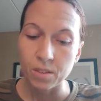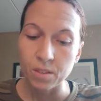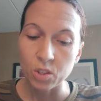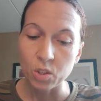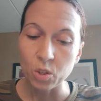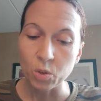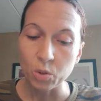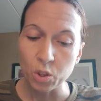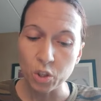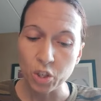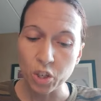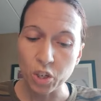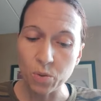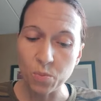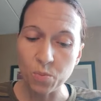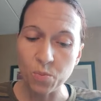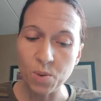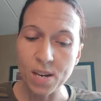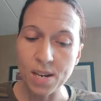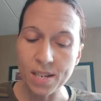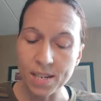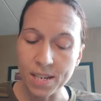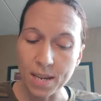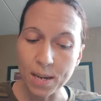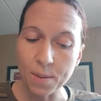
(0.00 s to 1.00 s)
So, should
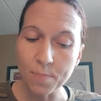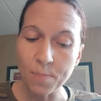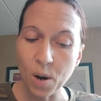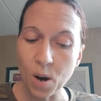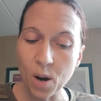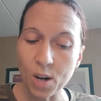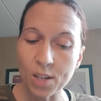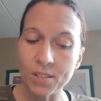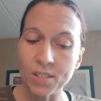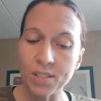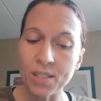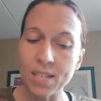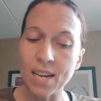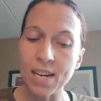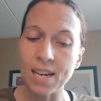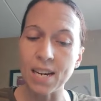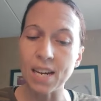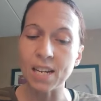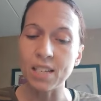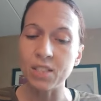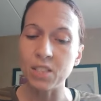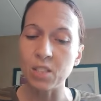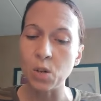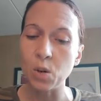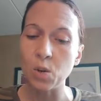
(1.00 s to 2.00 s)
we keep on
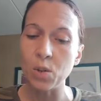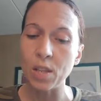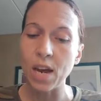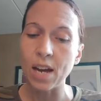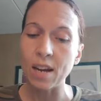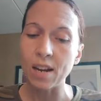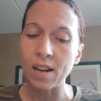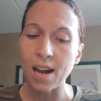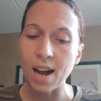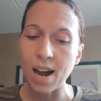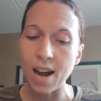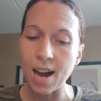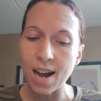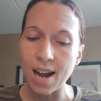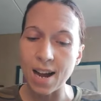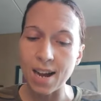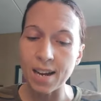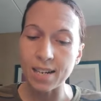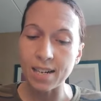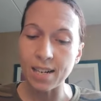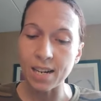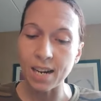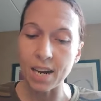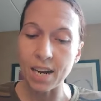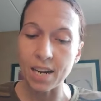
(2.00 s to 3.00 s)
sinning so that
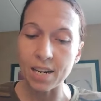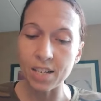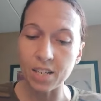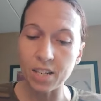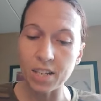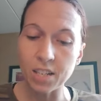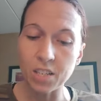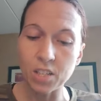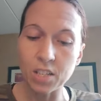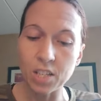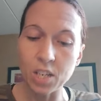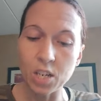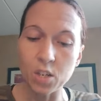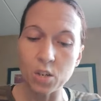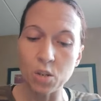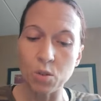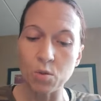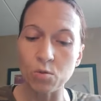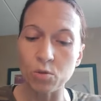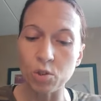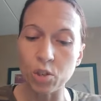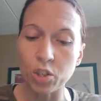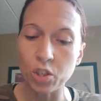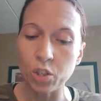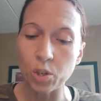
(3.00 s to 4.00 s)
God can
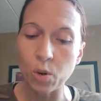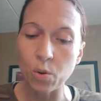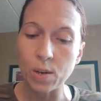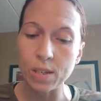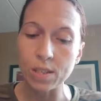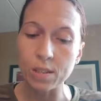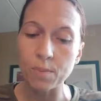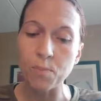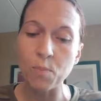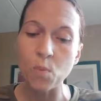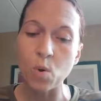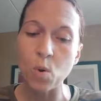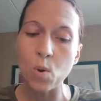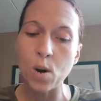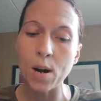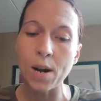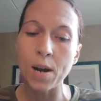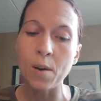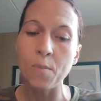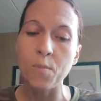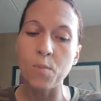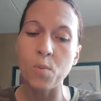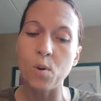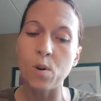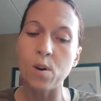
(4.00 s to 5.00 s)
continue to show us more
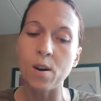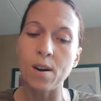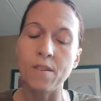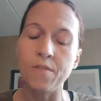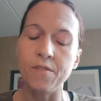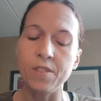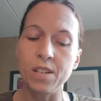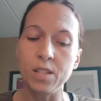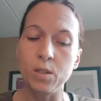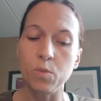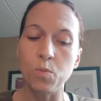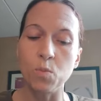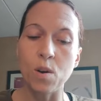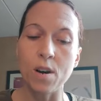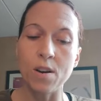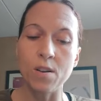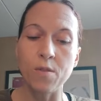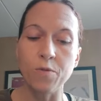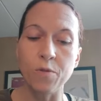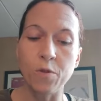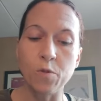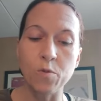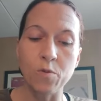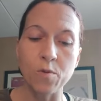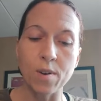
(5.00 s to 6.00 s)
and more of his
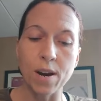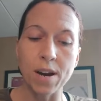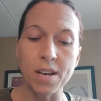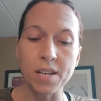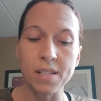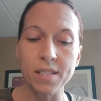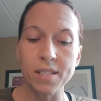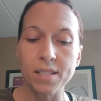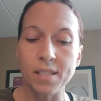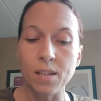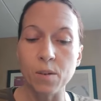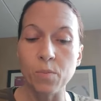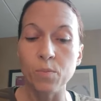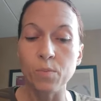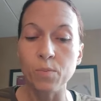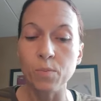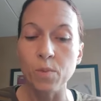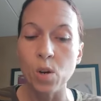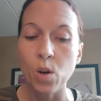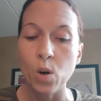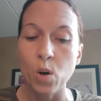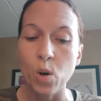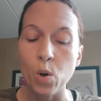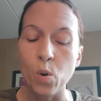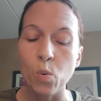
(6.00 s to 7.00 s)
wonderful grace? And
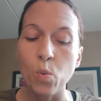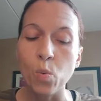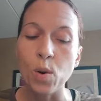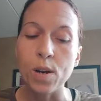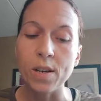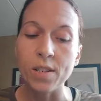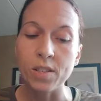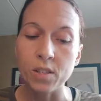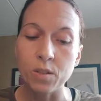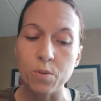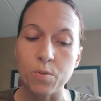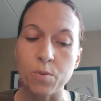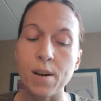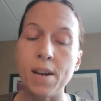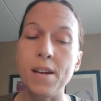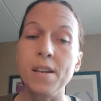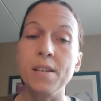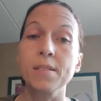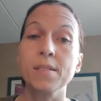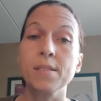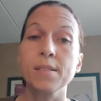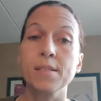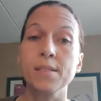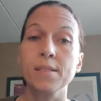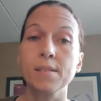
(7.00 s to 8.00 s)
what is
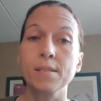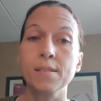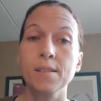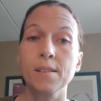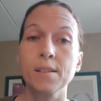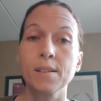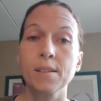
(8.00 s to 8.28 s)
grace?